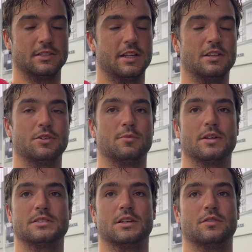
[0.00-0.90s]
stay true to
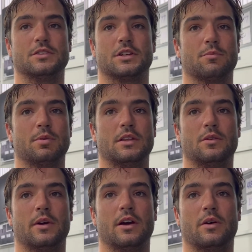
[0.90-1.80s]
myself, just compete the
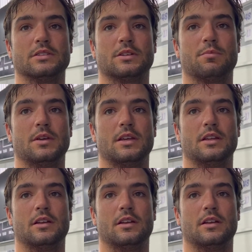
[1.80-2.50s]
way I always compete.